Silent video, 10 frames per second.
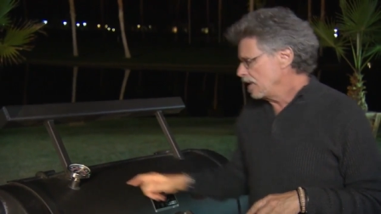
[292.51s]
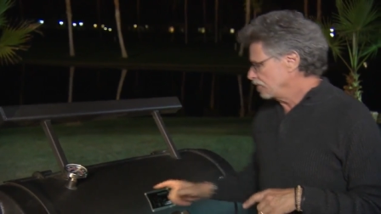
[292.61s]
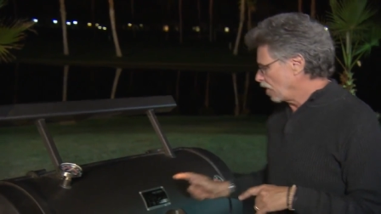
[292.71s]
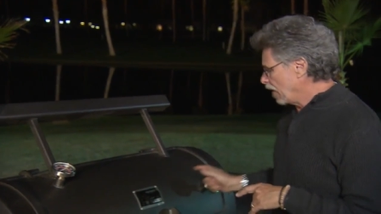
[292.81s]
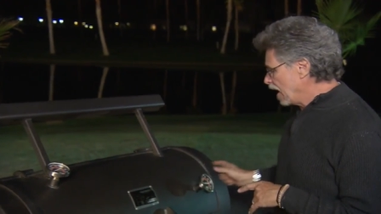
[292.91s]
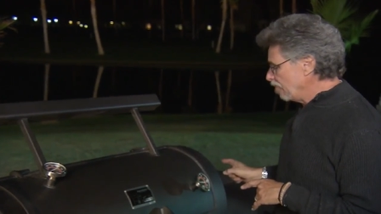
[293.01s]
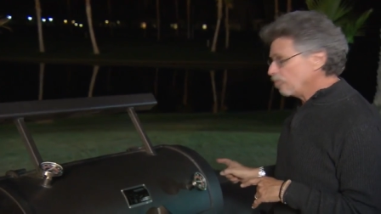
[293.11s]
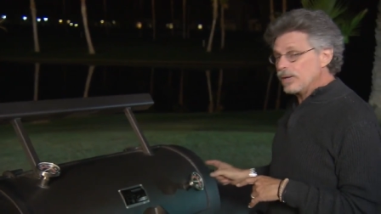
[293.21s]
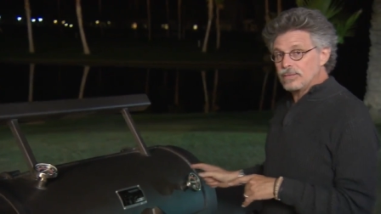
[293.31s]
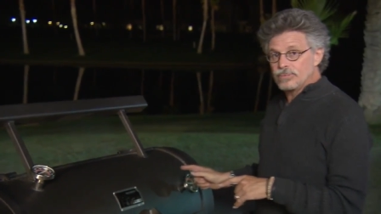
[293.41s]
So
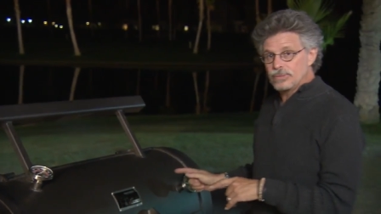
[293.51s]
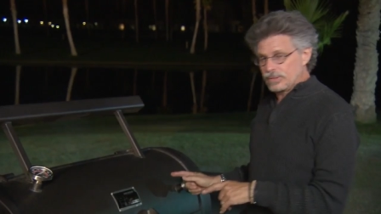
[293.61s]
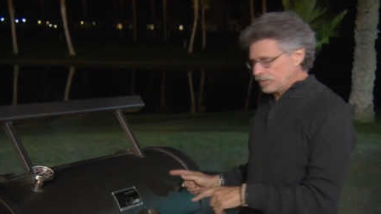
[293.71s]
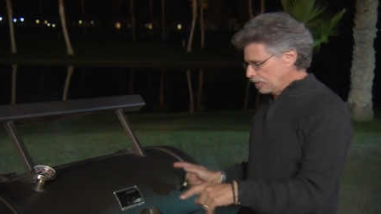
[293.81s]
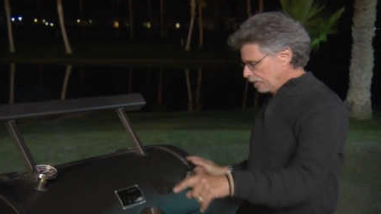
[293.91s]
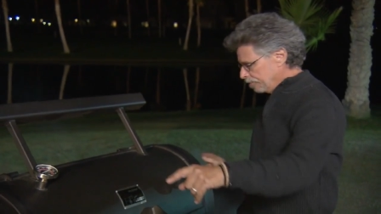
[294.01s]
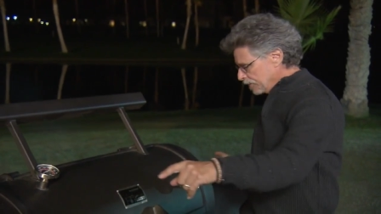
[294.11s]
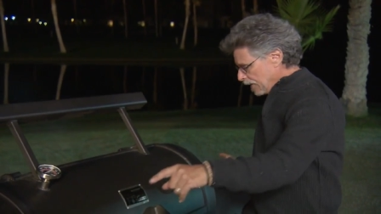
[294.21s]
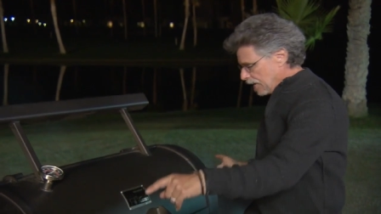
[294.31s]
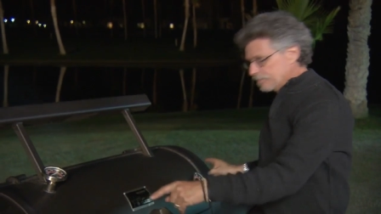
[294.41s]
halfway through the cook,
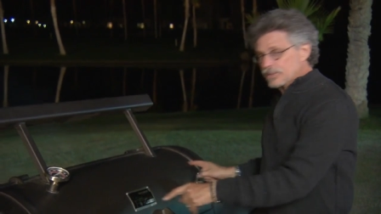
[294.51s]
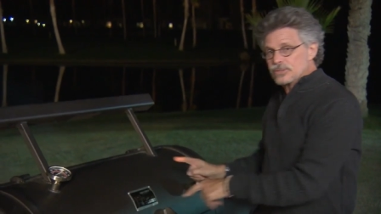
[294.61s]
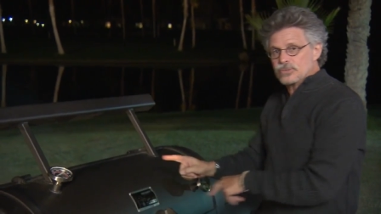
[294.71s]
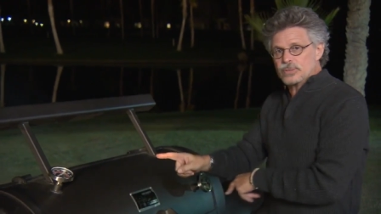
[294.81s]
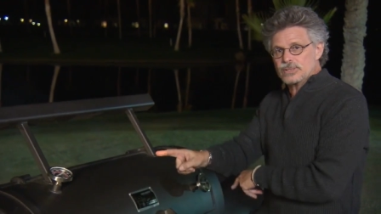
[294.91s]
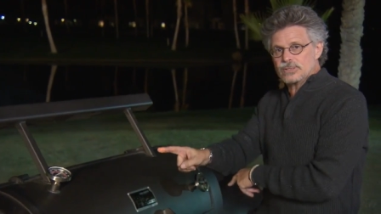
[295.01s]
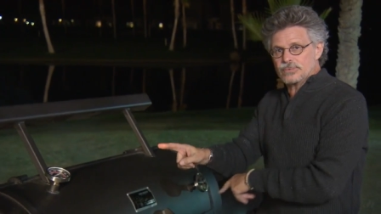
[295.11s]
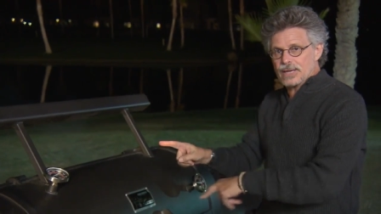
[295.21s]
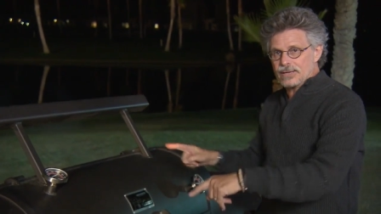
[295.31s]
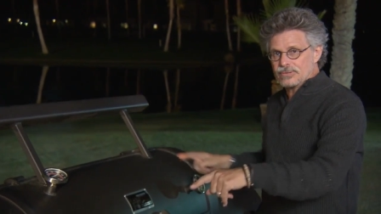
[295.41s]
I'm going to switch
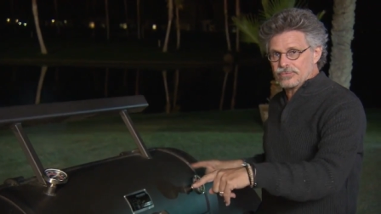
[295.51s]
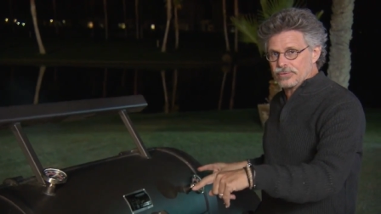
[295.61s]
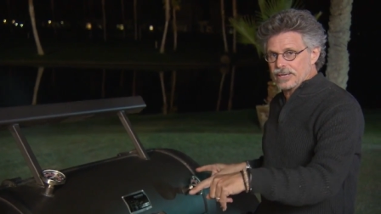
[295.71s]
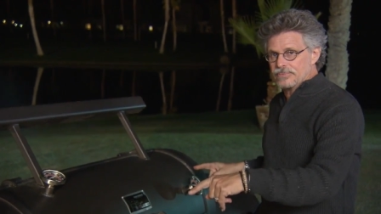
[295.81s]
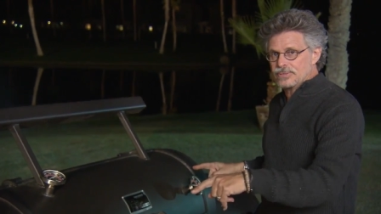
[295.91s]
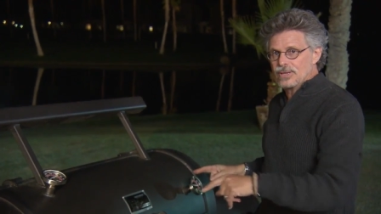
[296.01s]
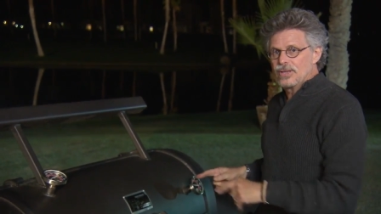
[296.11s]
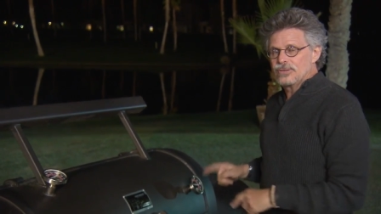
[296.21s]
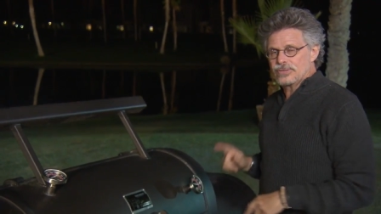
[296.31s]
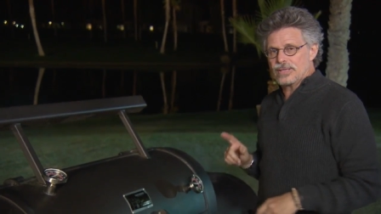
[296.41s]
the racks of ribs
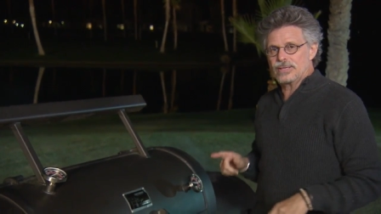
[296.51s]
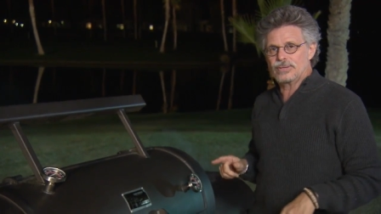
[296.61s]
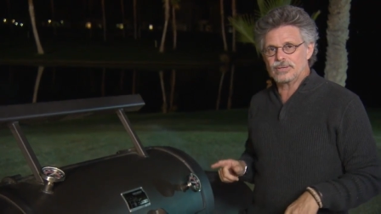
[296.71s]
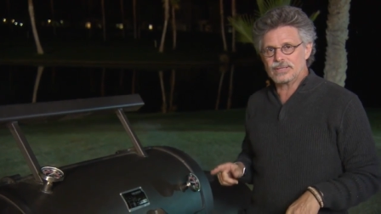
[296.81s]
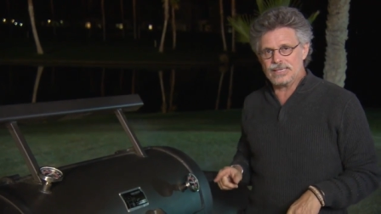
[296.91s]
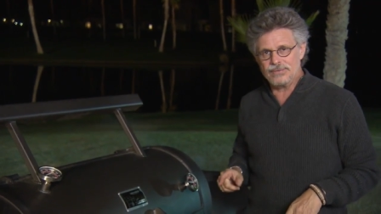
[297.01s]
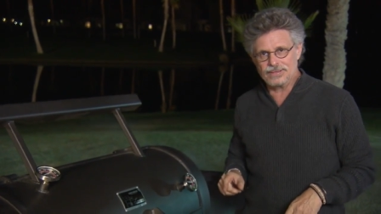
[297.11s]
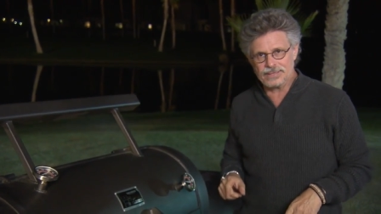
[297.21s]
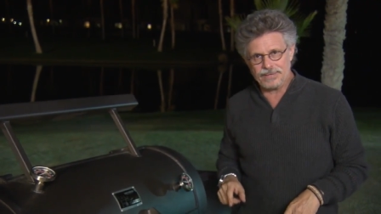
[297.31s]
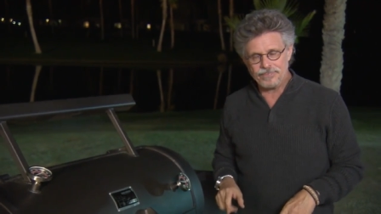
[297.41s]
so they cook
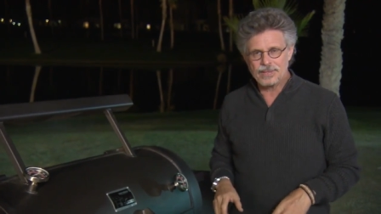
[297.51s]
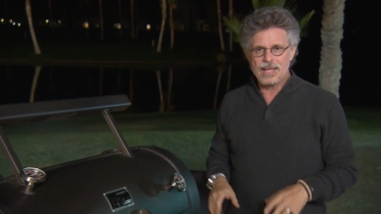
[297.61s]
evenly.